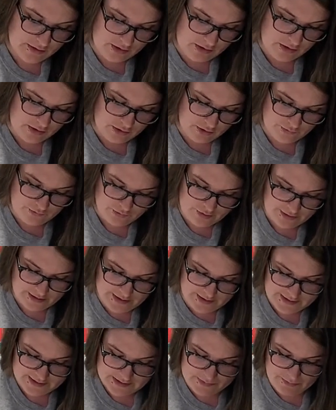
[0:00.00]
all over,
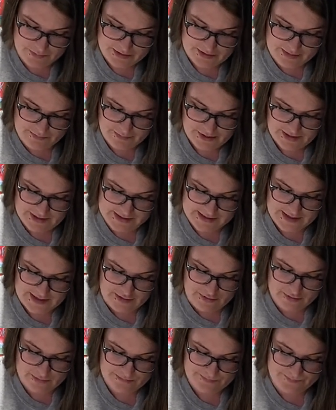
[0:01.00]
kind of spread the paint
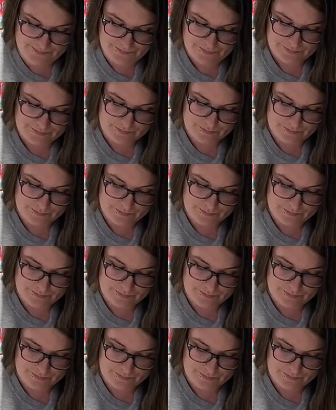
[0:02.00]
out.